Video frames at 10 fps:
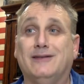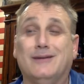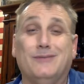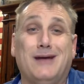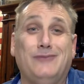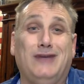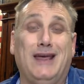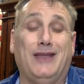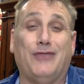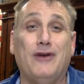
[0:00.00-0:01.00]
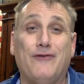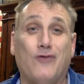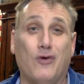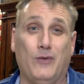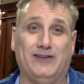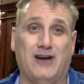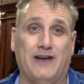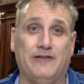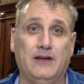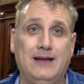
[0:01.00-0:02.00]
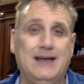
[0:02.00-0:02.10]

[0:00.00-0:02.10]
and sometimes you take 3 or 4 weeks off.